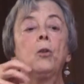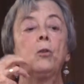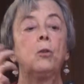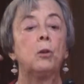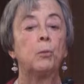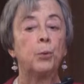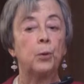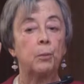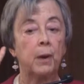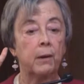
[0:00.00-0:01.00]
you don't pull
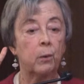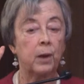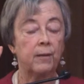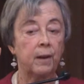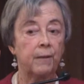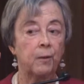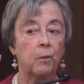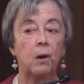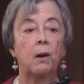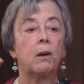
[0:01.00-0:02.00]
the microwave off the
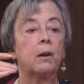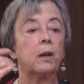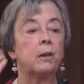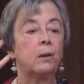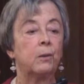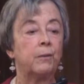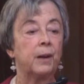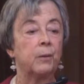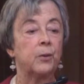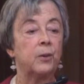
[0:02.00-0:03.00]
wall, and you don't
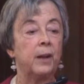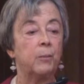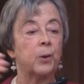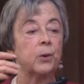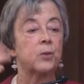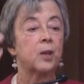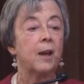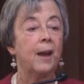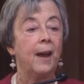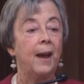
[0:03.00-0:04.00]
fight with your neighbors,
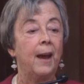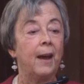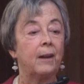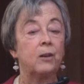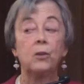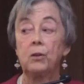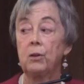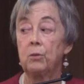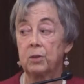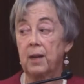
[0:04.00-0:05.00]
and
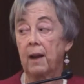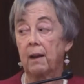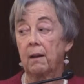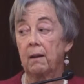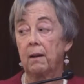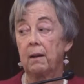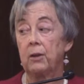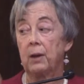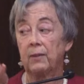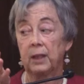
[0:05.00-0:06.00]
you stay.
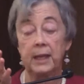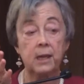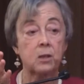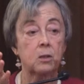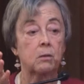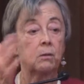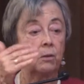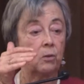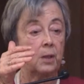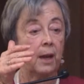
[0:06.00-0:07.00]
You have a lease,
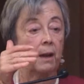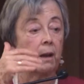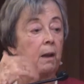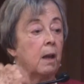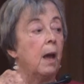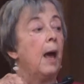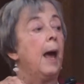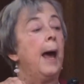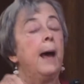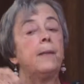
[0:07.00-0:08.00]
you stay.
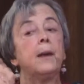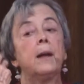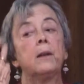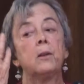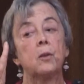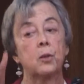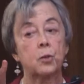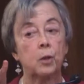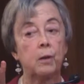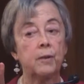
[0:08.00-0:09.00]
And then the
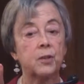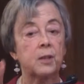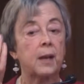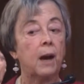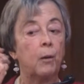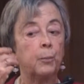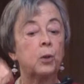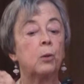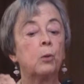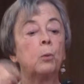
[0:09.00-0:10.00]
services help
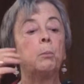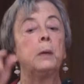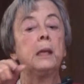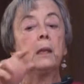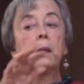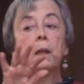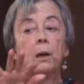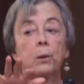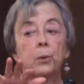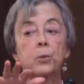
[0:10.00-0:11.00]
you meet
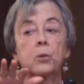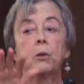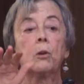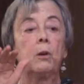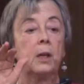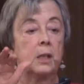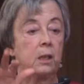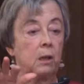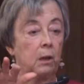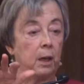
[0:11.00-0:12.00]
those
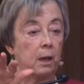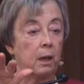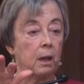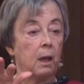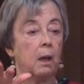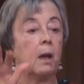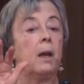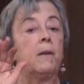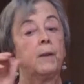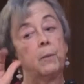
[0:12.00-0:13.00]
criteria,
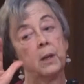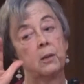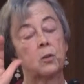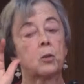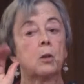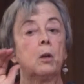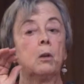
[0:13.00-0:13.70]
if that means